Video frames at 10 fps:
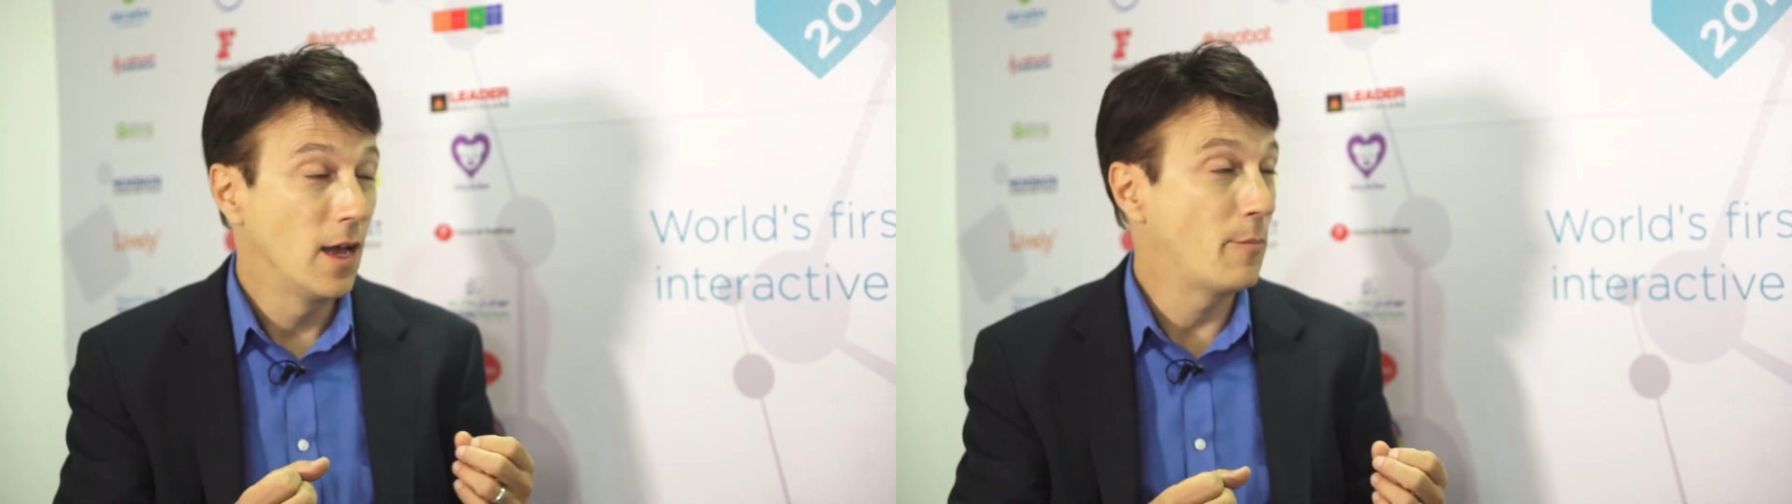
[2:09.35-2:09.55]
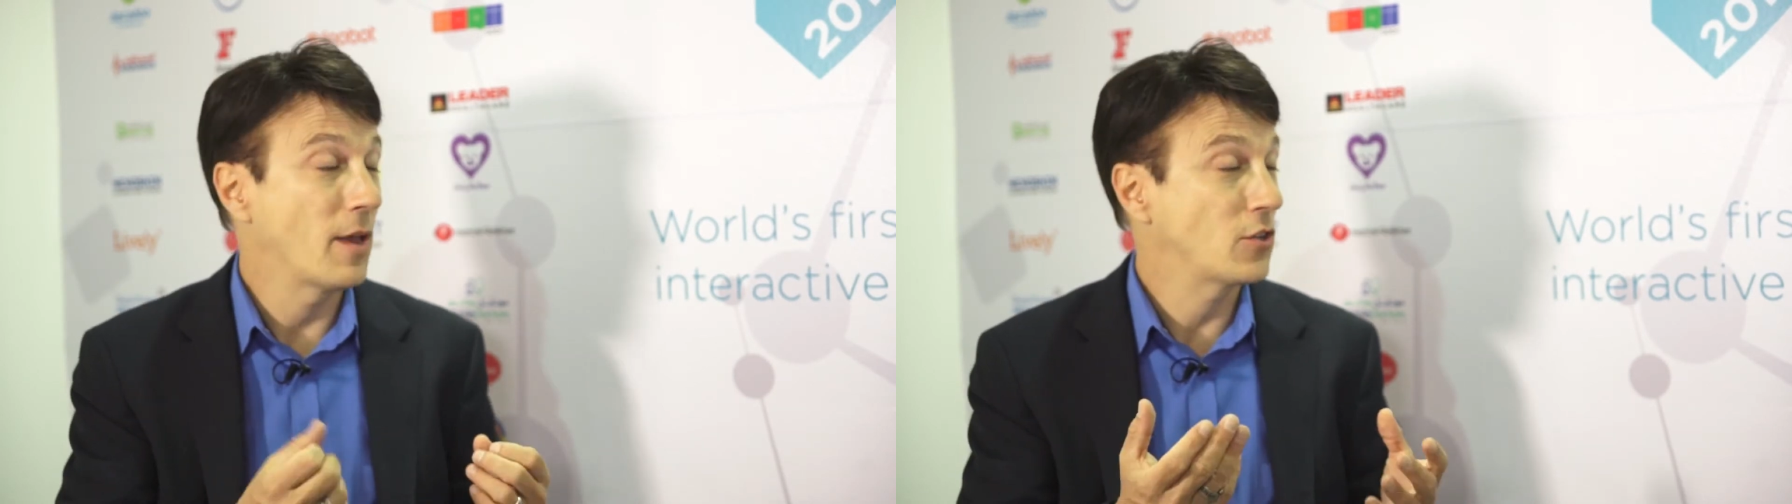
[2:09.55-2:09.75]

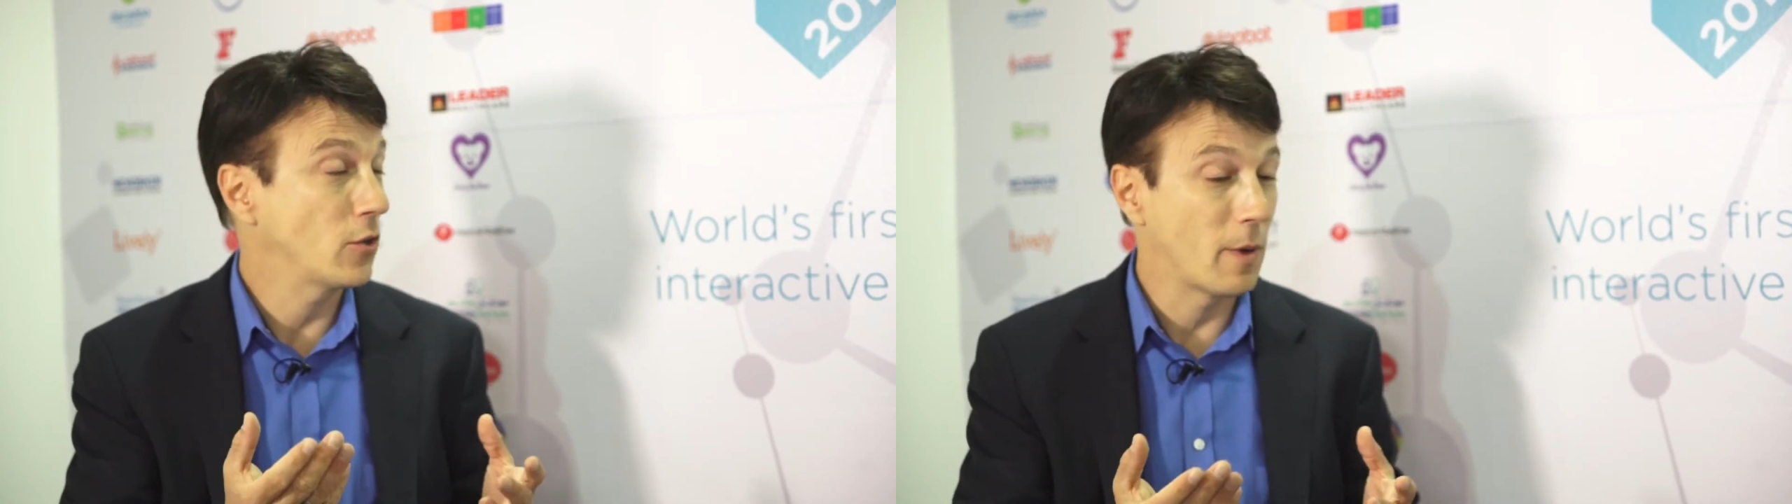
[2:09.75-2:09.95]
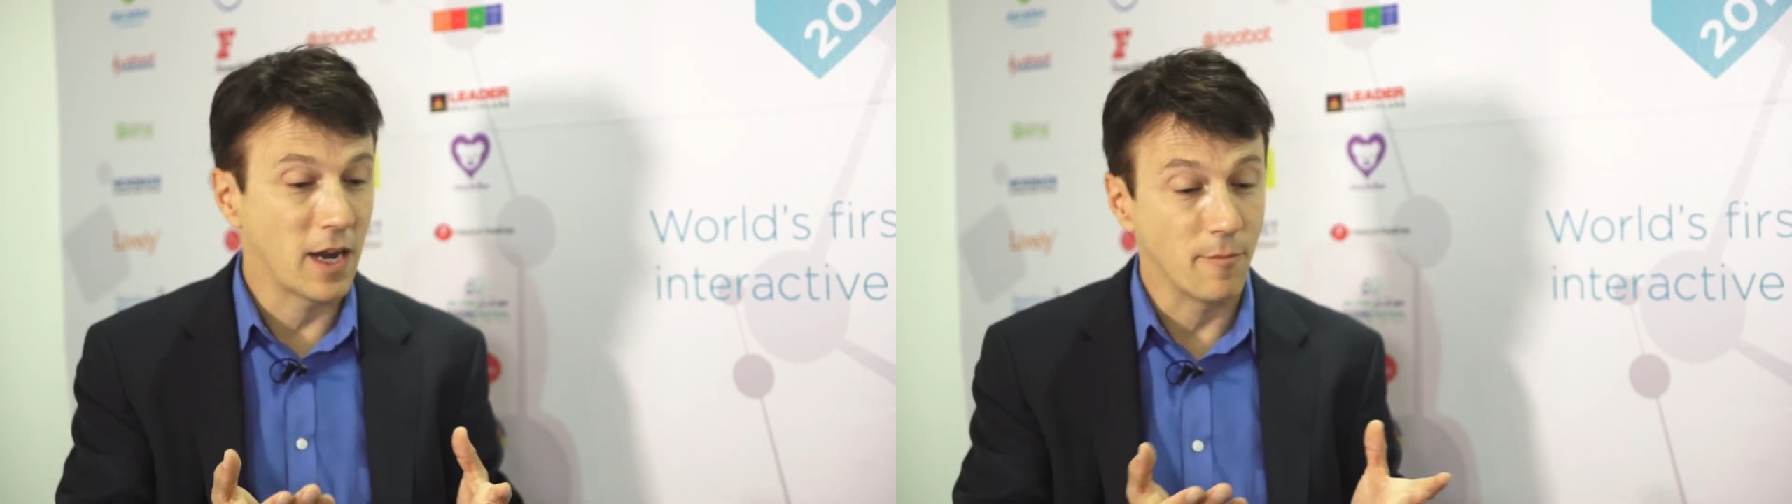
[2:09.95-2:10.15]
a
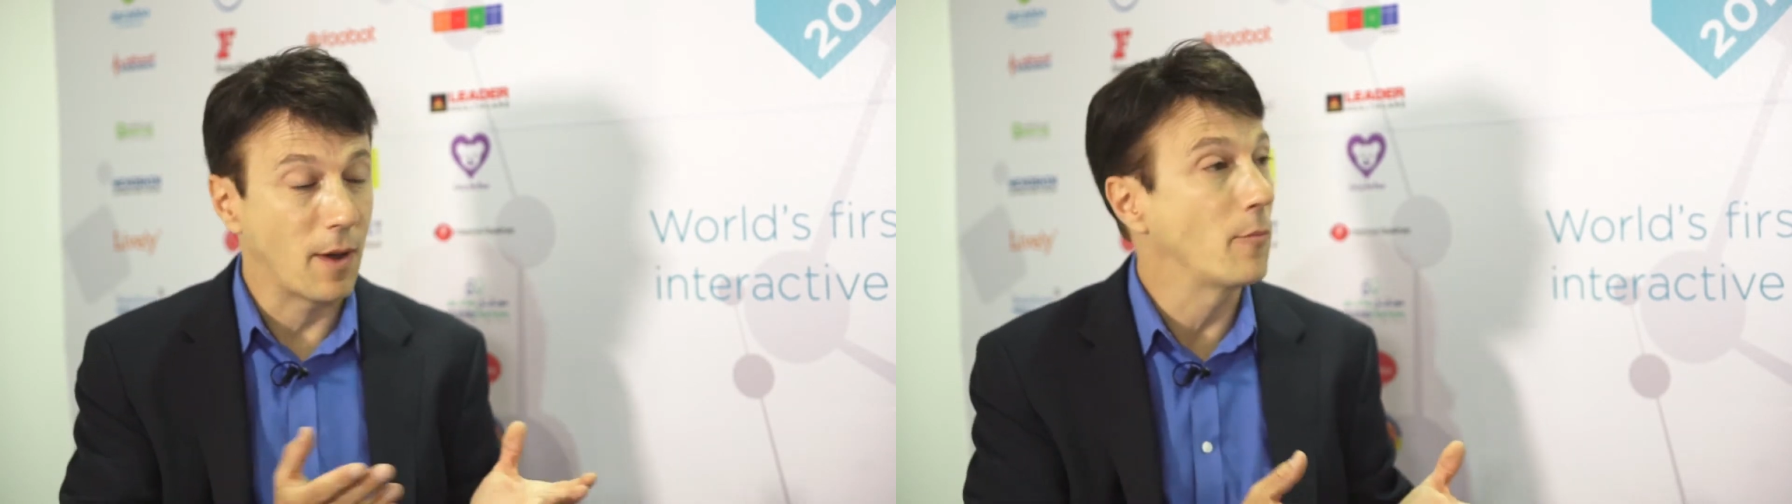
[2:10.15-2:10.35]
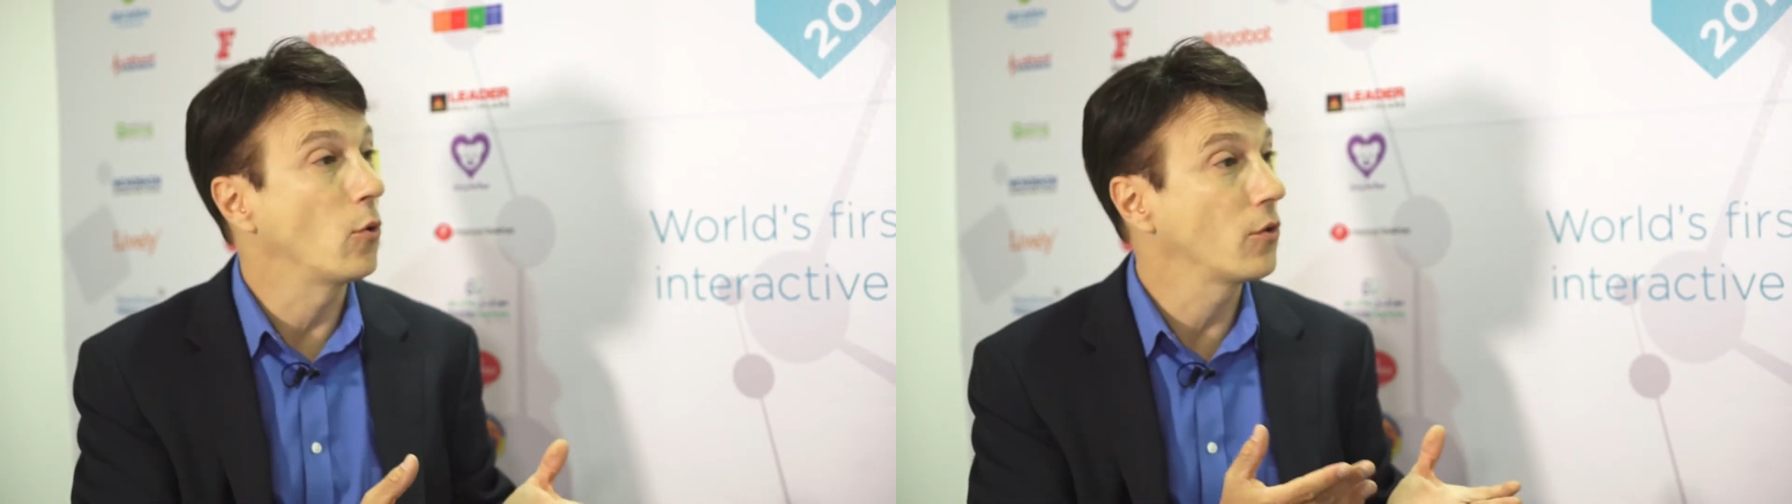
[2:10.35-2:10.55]
patient who might have
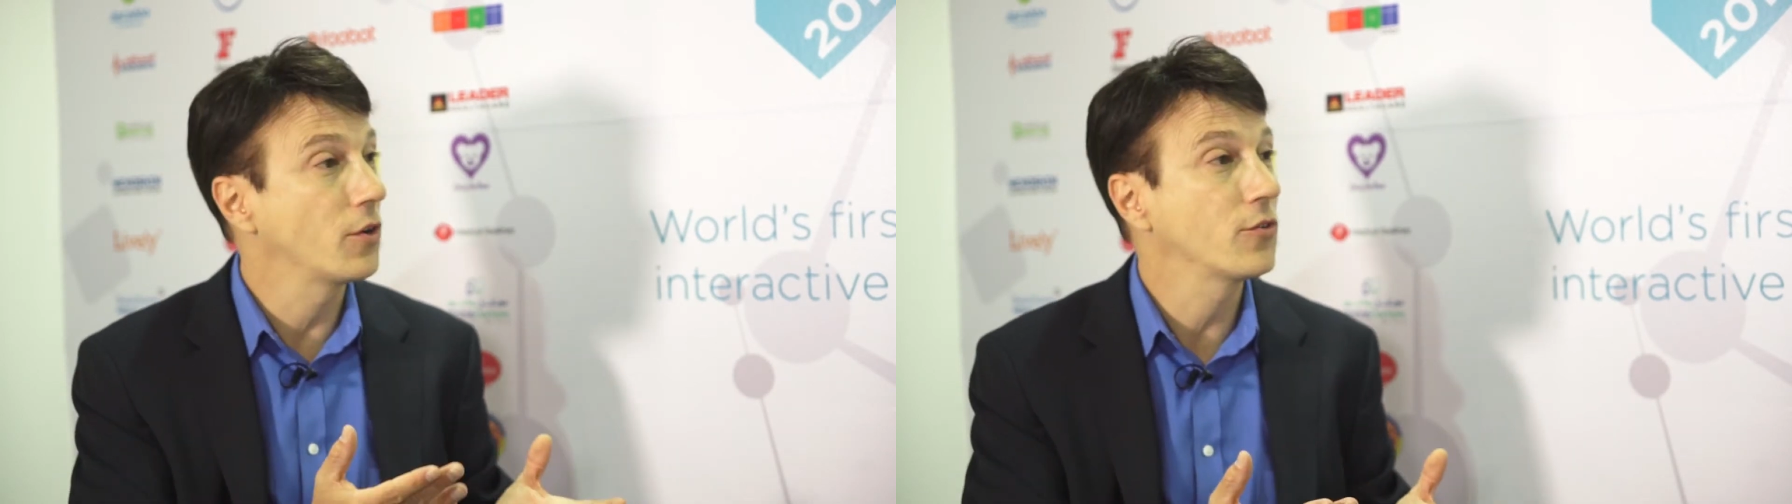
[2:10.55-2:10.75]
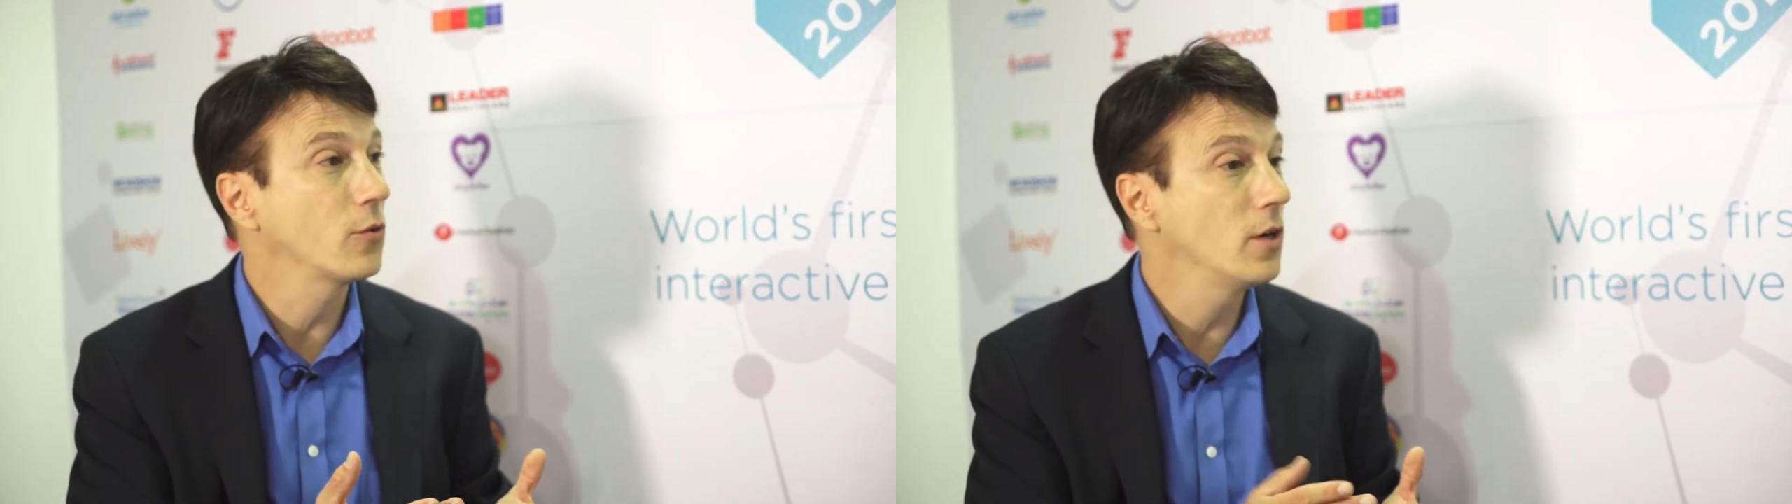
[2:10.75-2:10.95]
bipolar
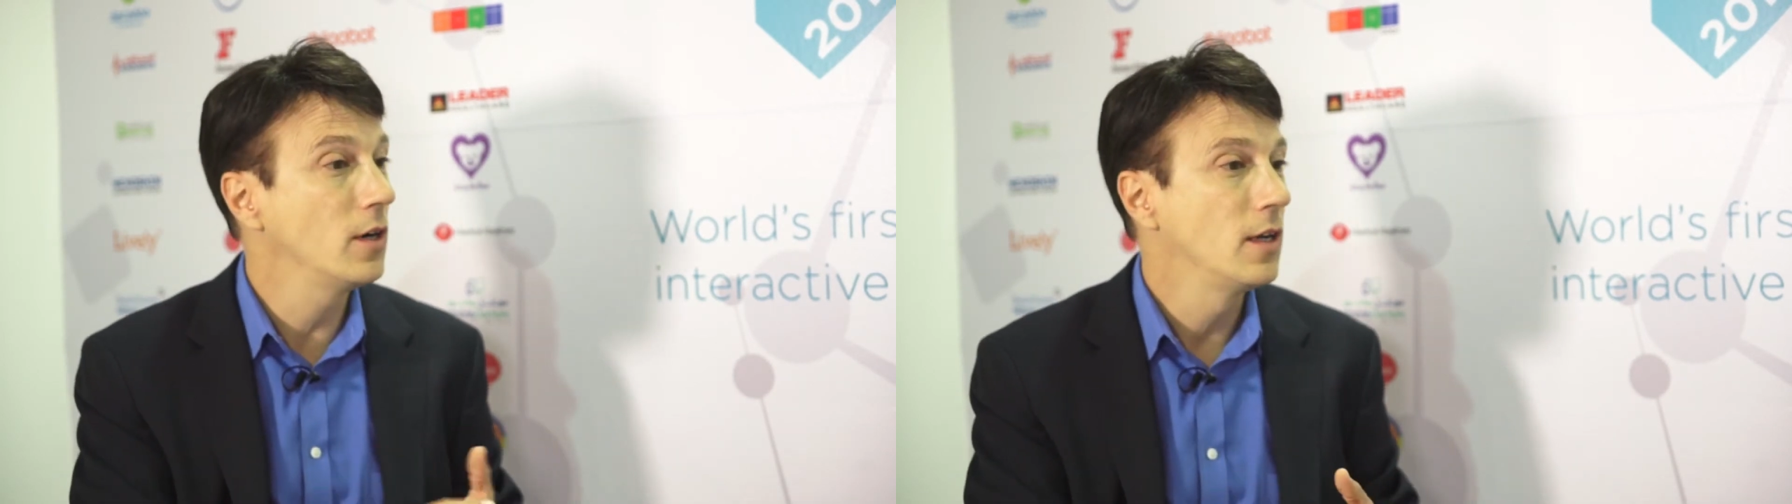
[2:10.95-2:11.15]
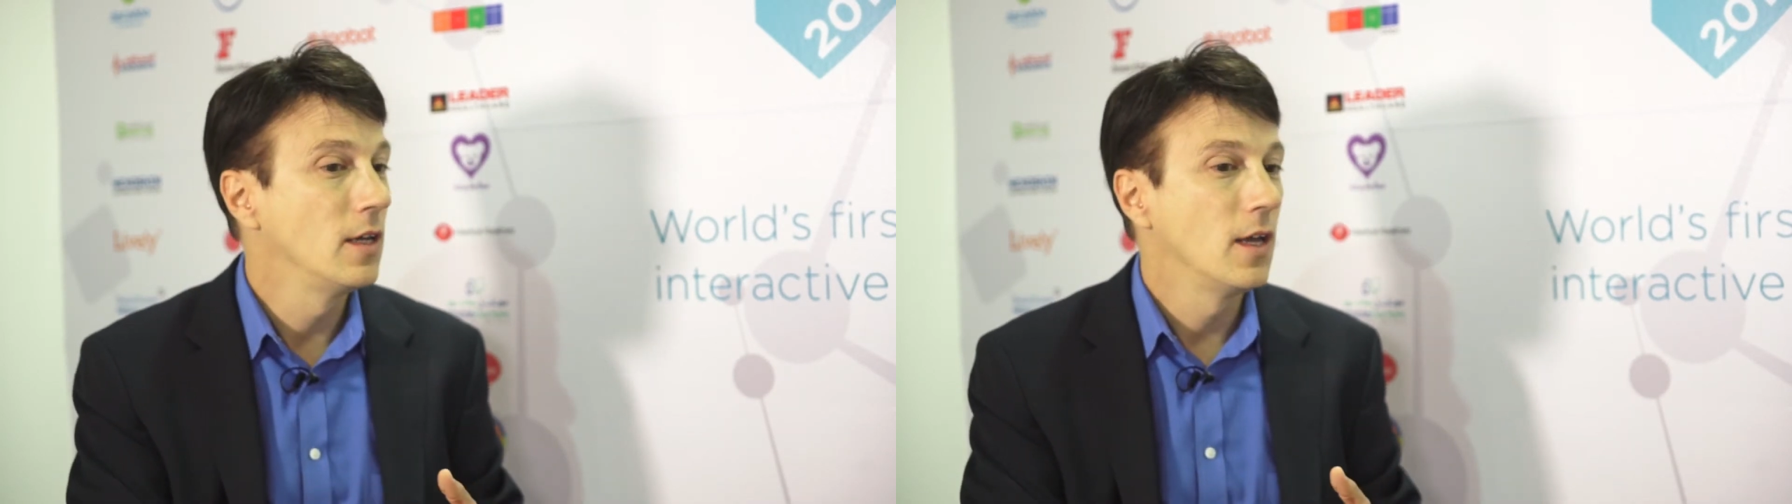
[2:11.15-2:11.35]
disorder.